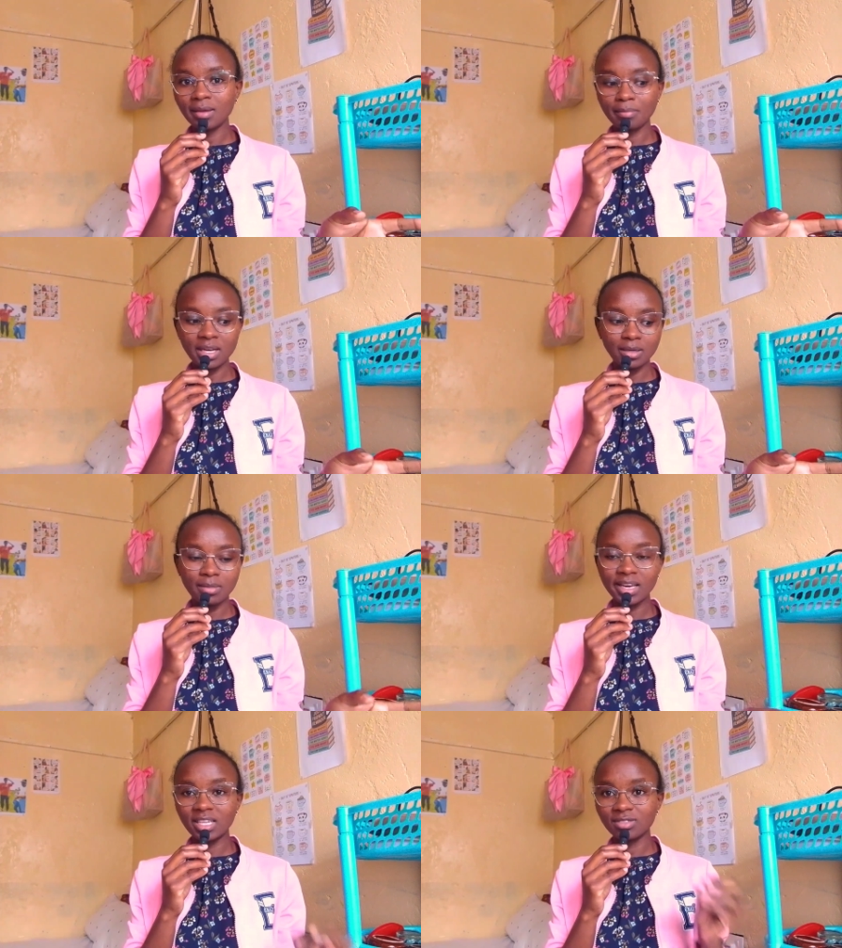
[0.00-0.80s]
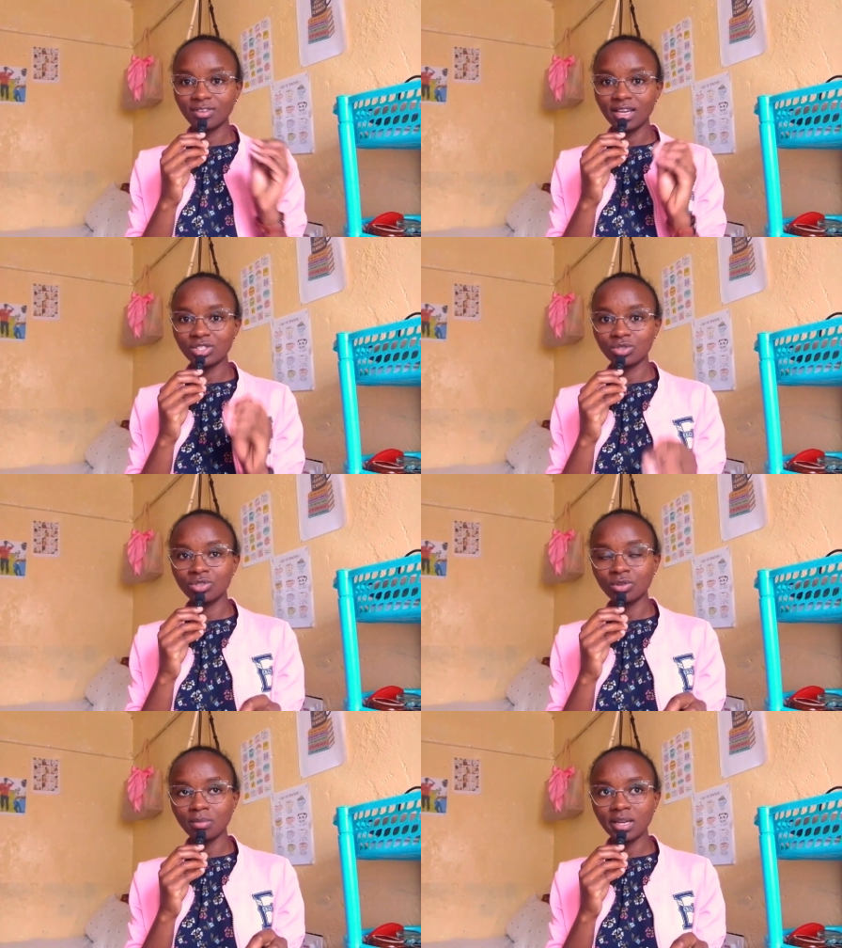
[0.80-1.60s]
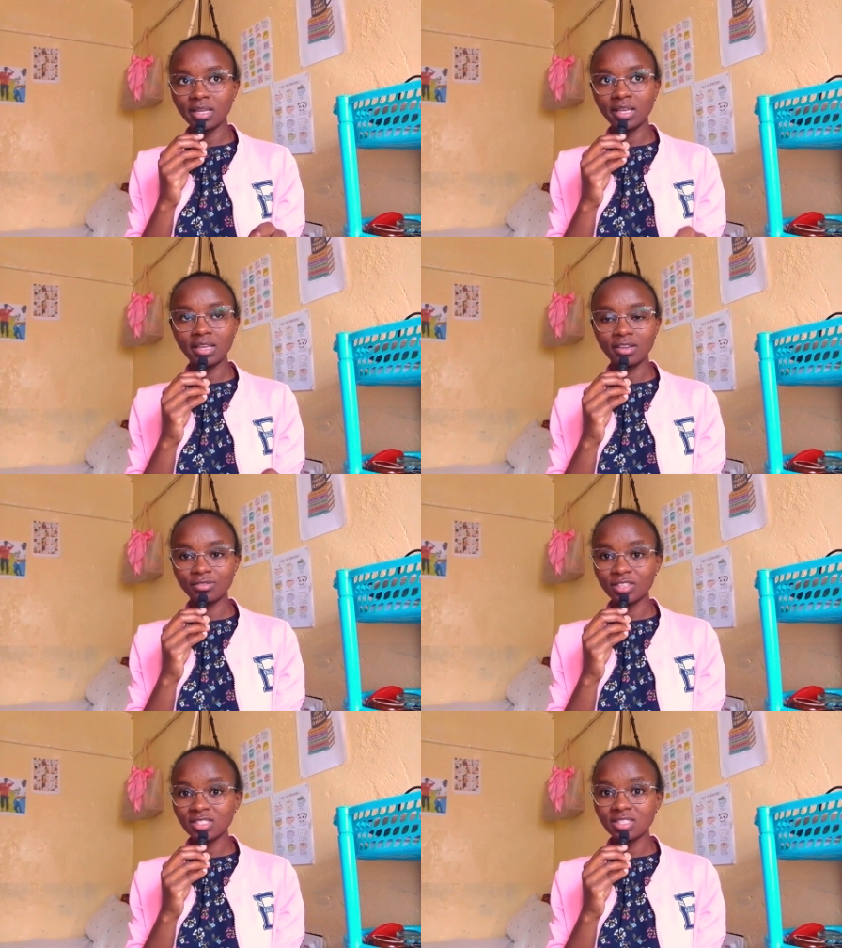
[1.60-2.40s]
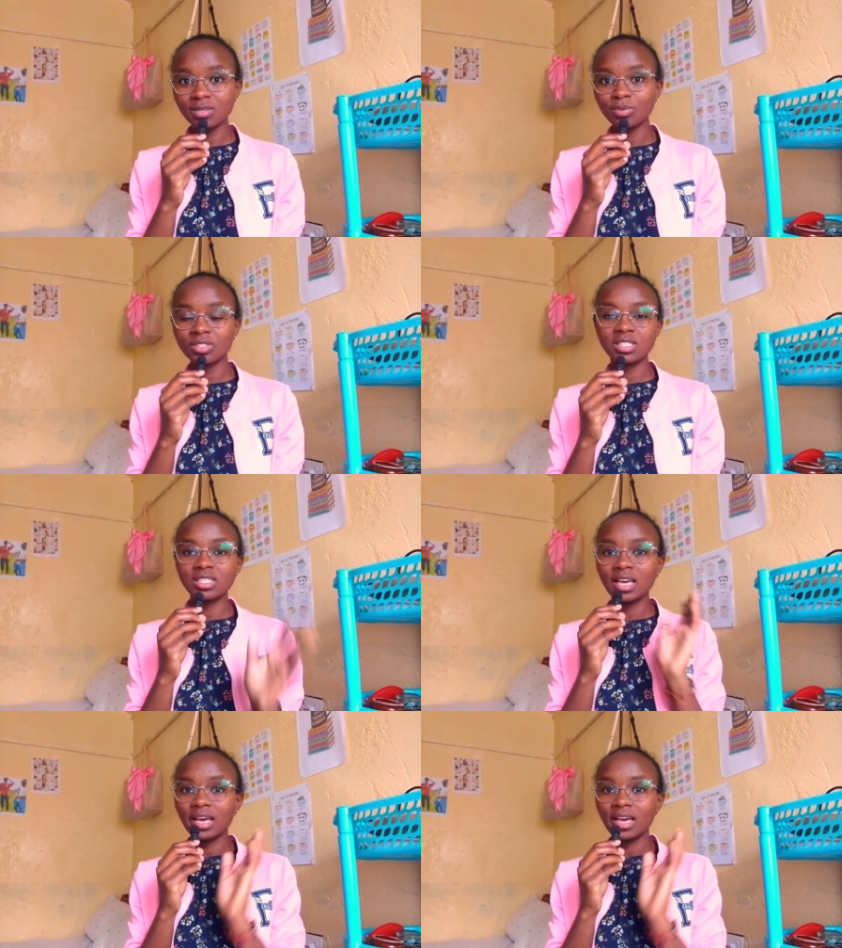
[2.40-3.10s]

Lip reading: money market fund, you grow money in a fixed deposit,